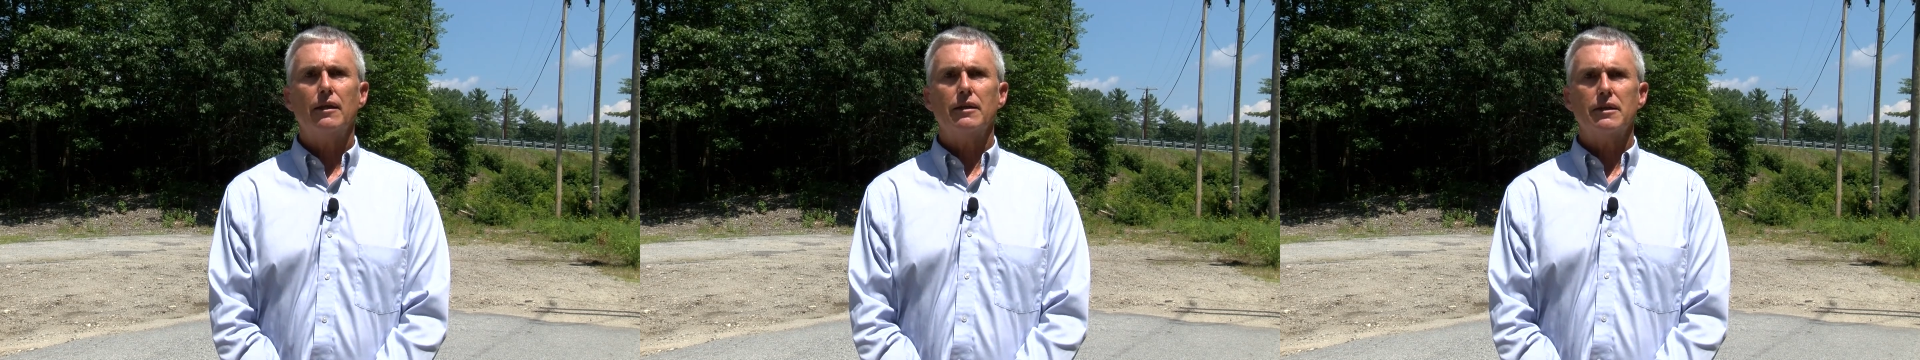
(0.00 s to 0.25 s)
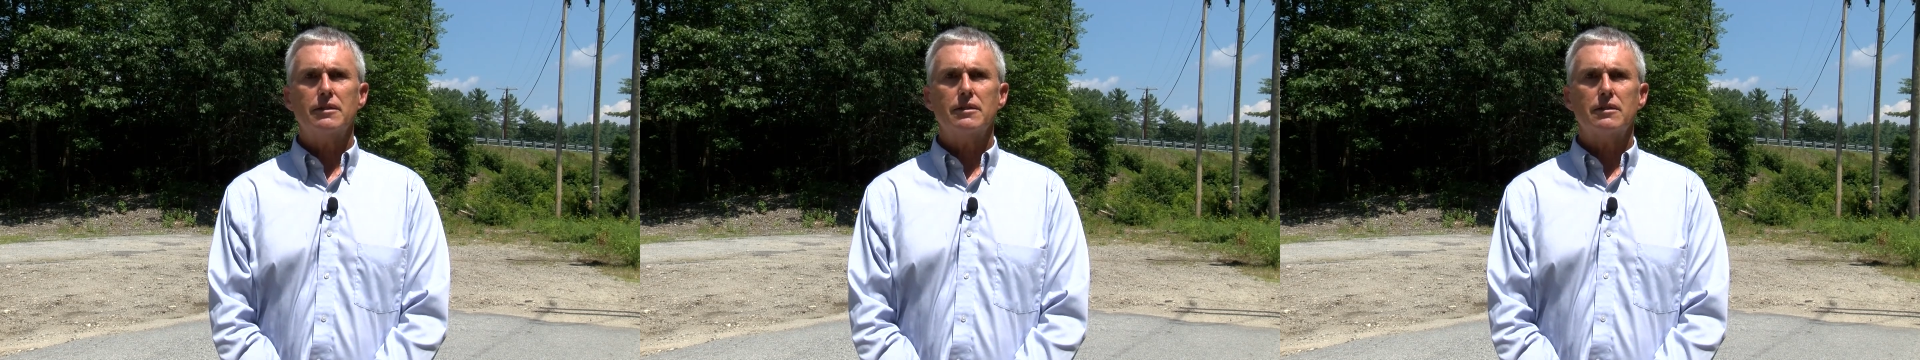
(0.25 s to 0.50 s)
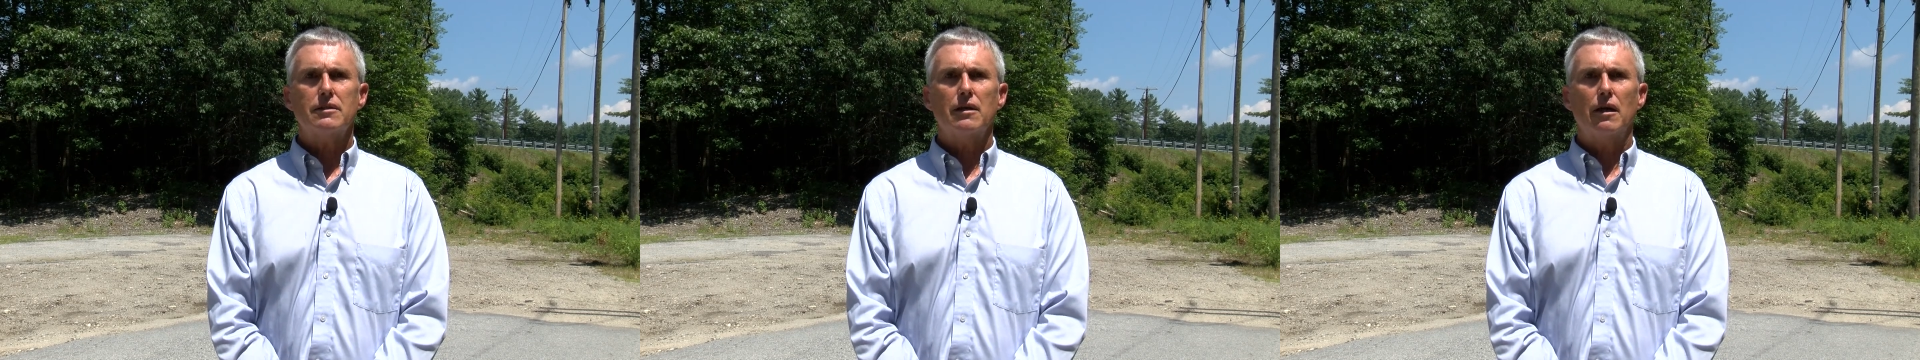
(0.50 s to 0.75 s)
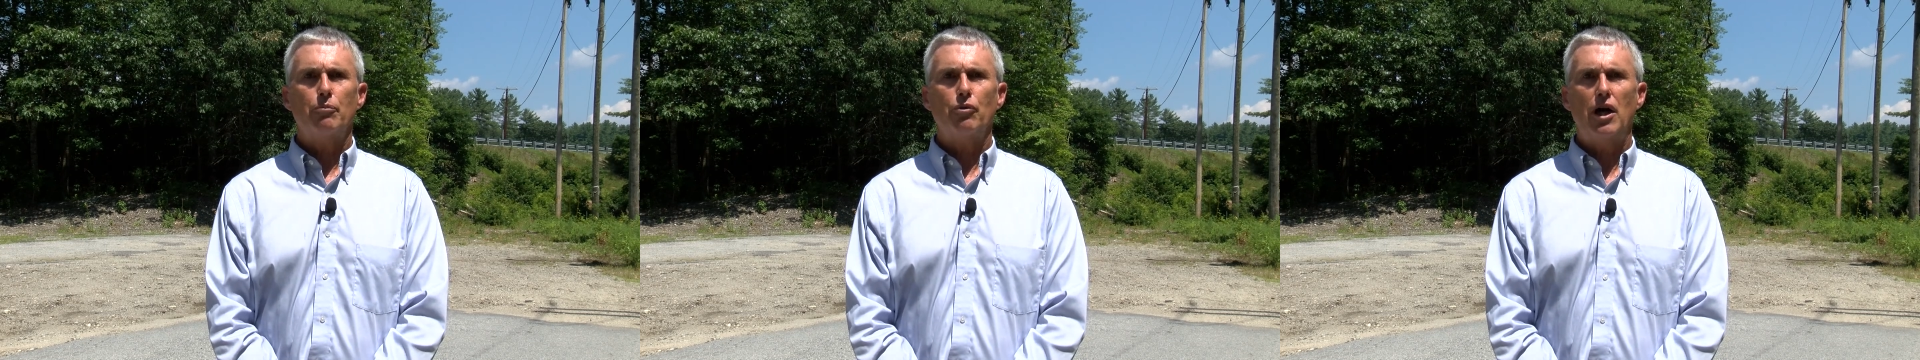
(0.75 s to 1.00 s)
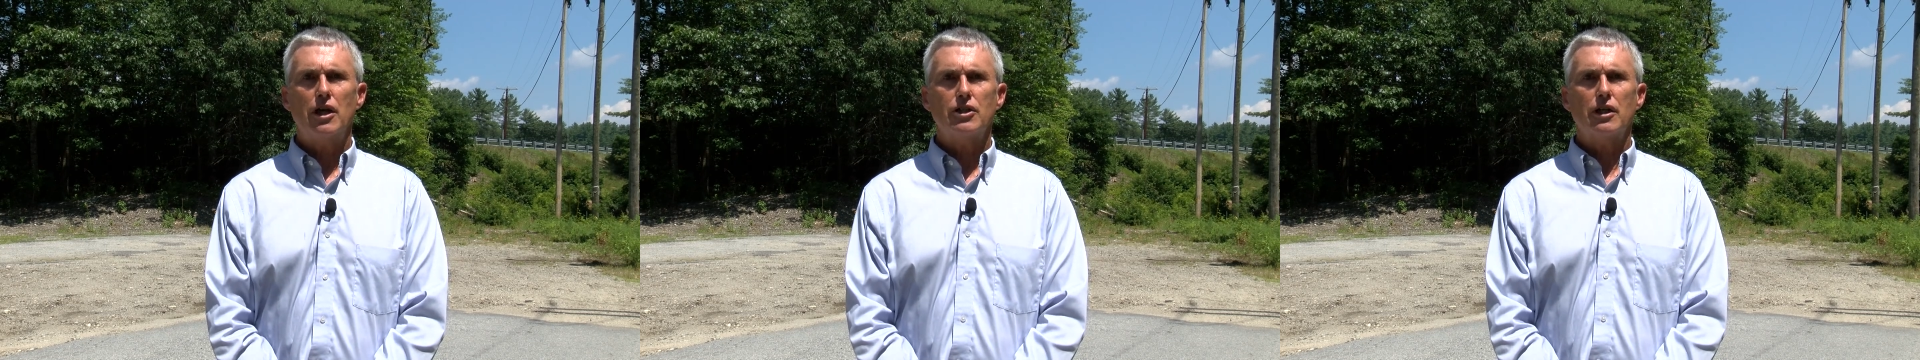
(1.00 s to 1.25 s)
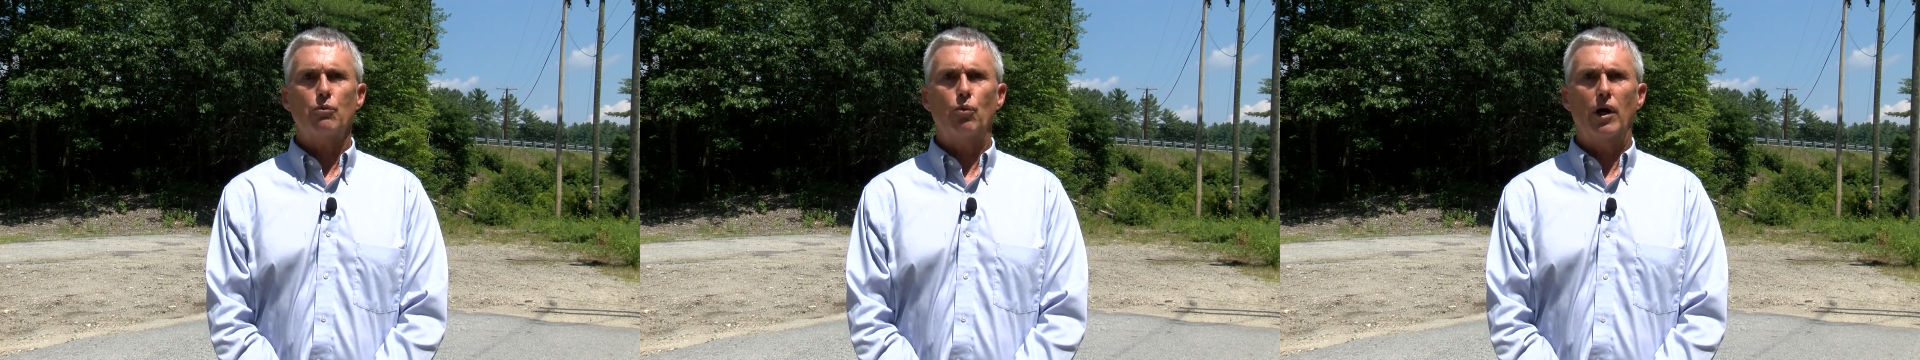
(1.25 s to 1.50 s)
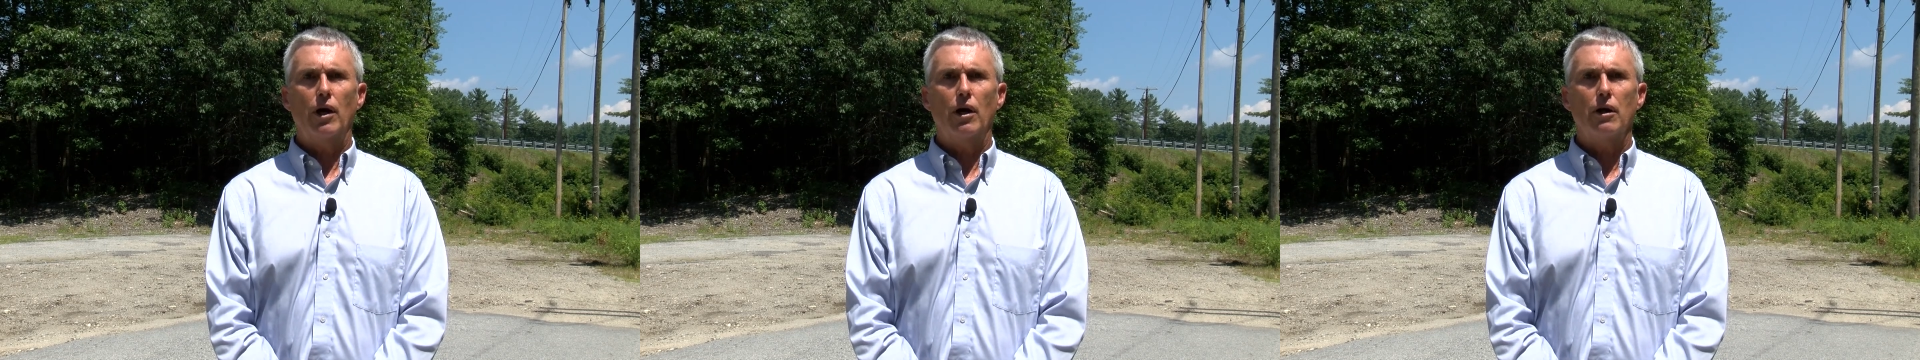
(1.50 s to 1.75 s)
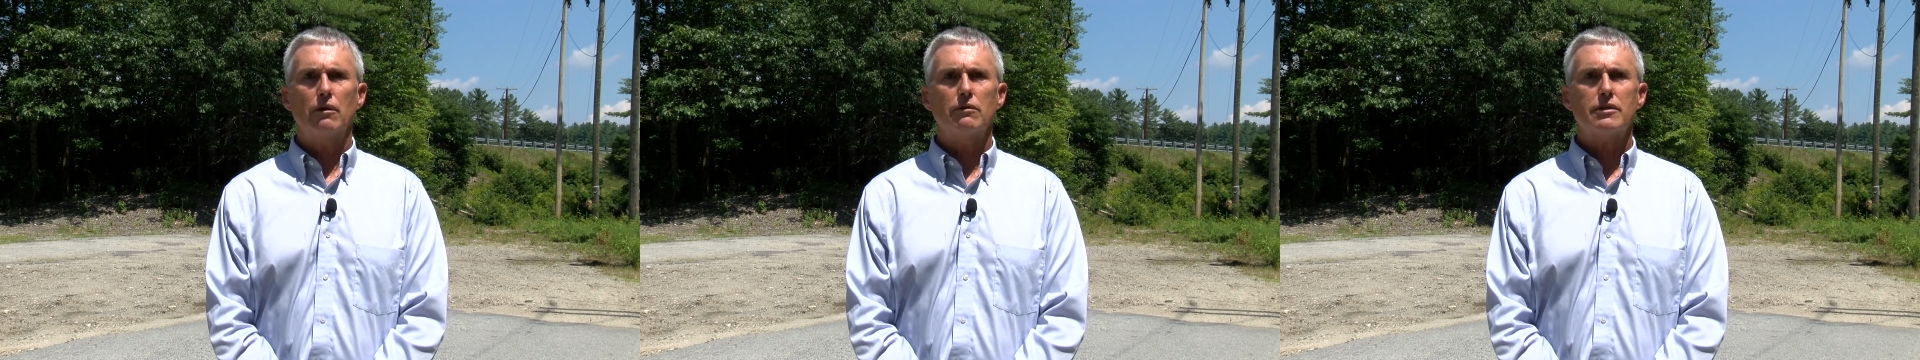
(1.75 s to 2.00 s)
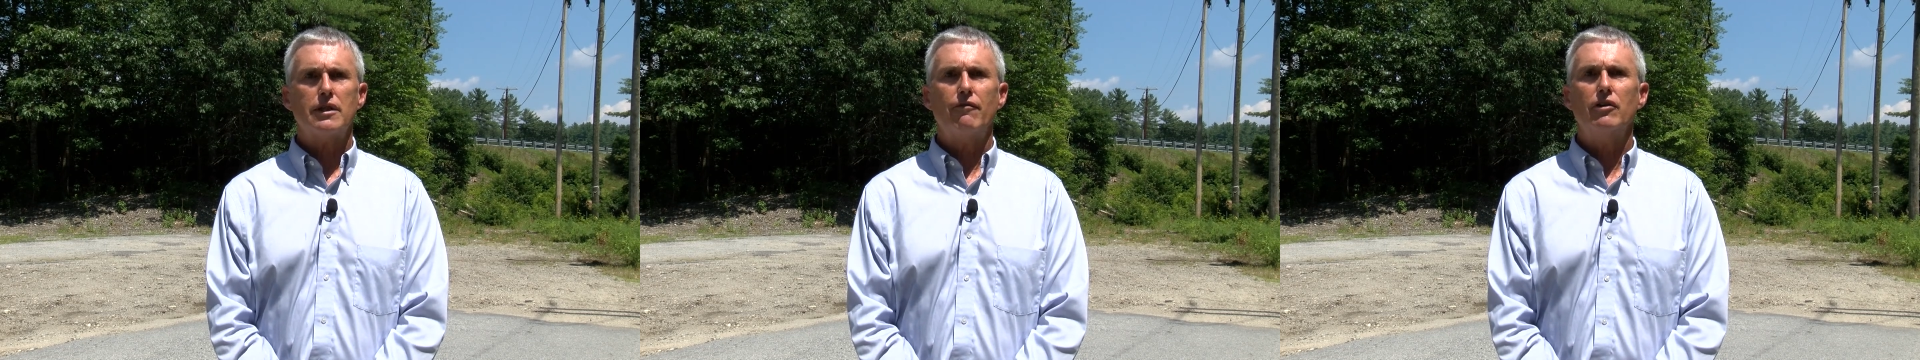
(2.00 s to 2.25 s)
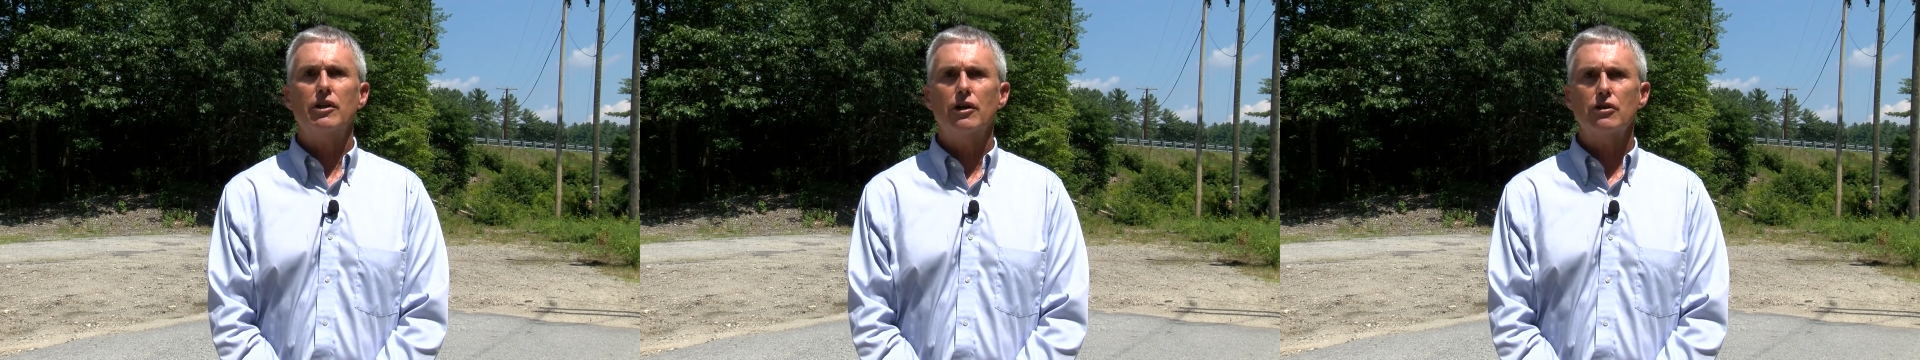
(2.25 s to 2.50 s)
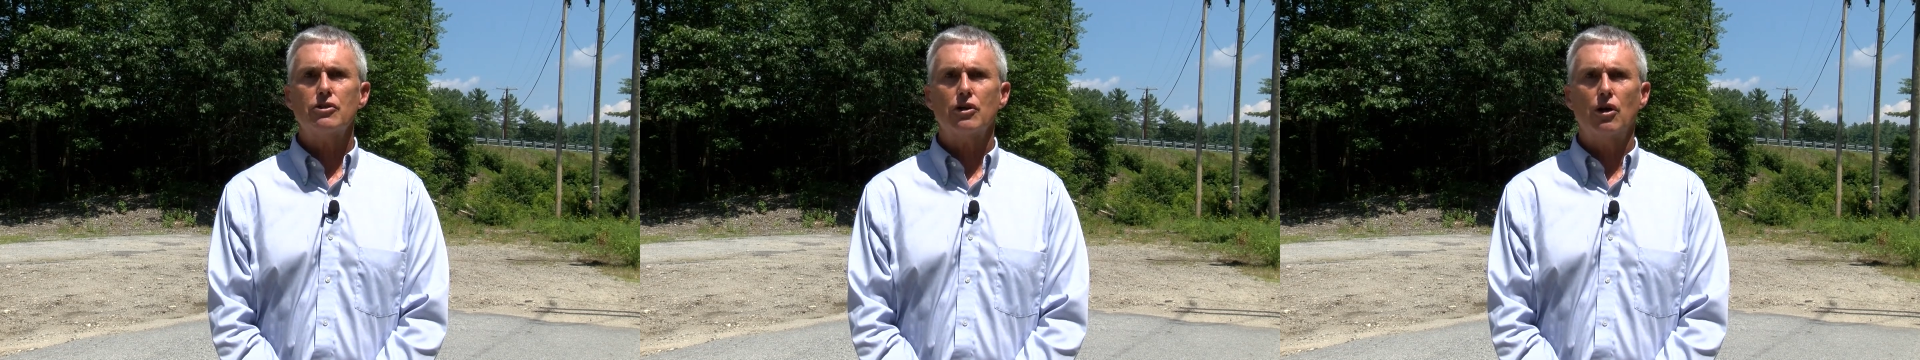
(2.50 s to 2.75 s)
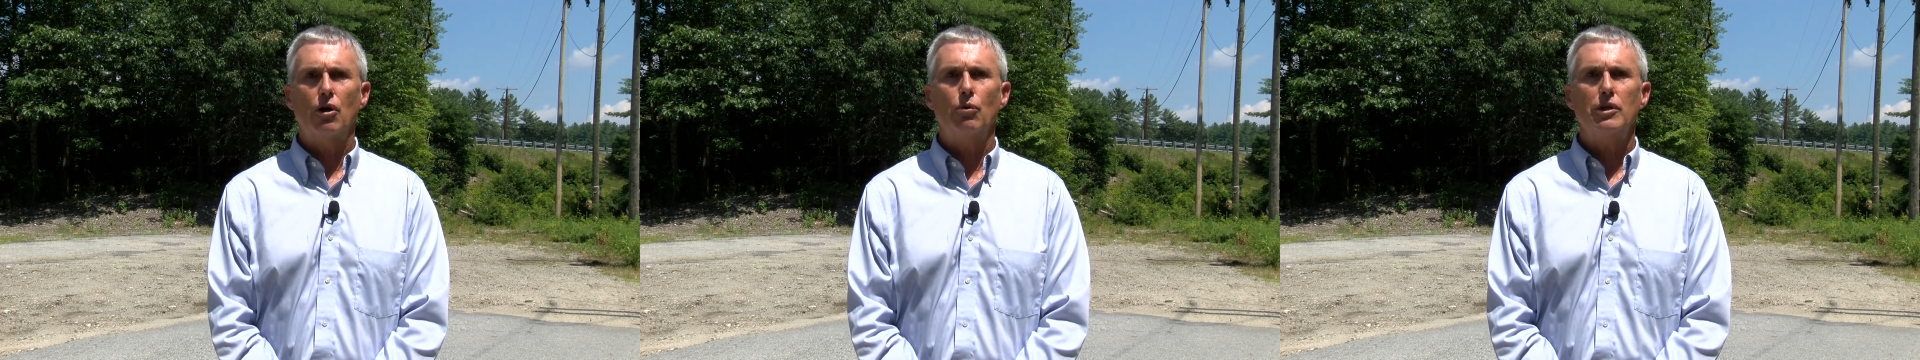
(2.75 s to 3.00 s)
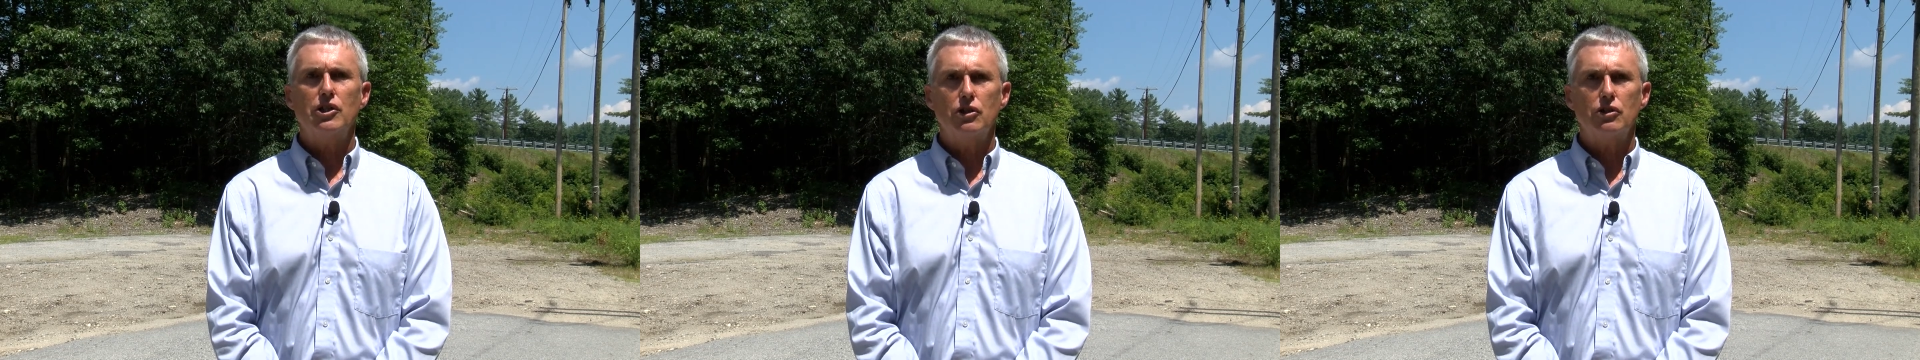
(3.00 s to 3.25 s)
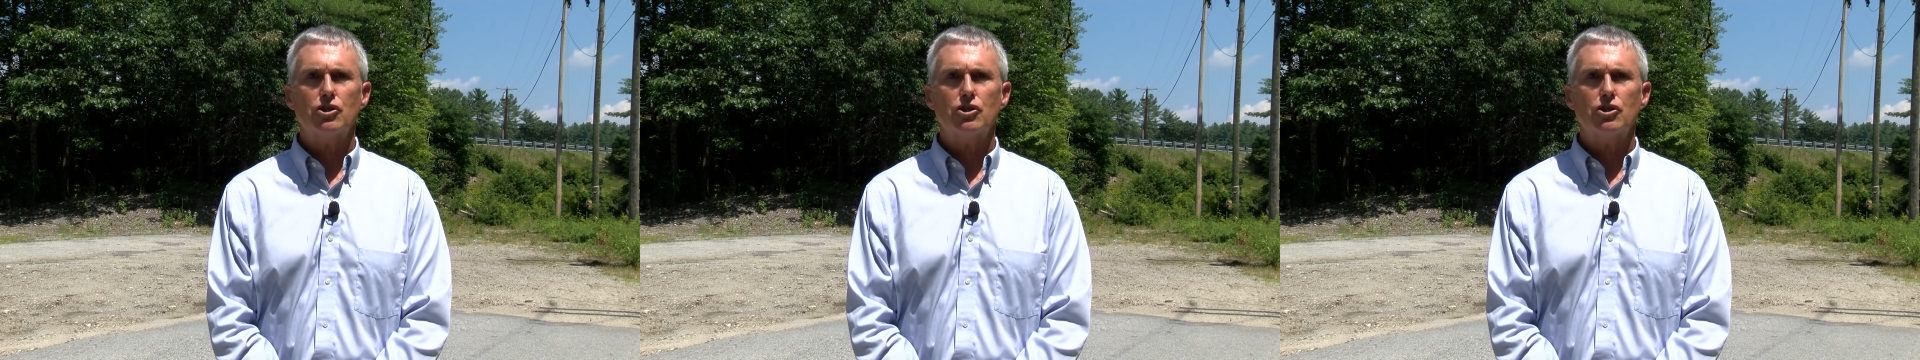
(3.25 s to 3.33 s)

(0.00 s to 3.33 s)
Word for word: This is a project where seven years ago we